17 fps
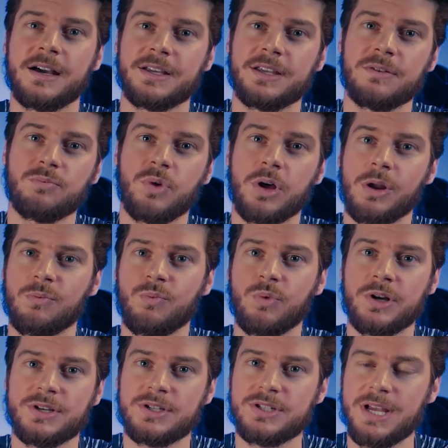get
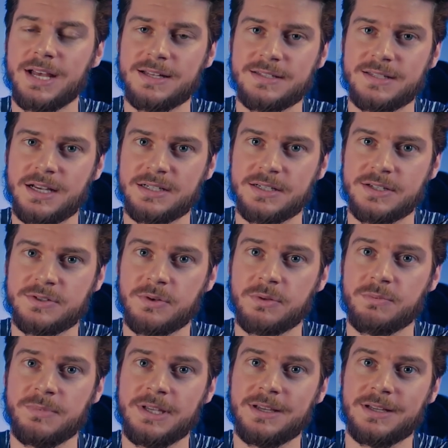one-on-one chat sessions
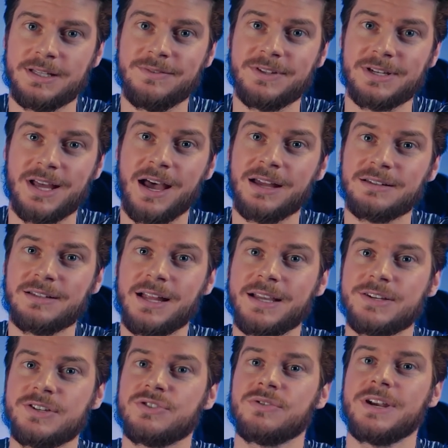with me, and even
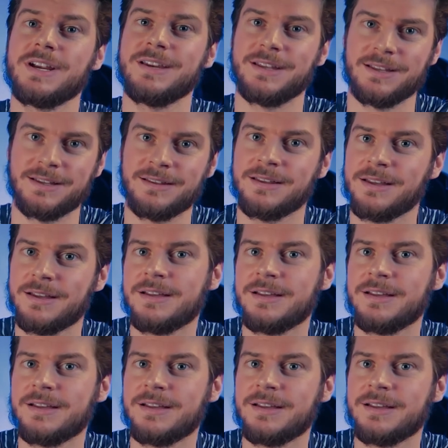online training.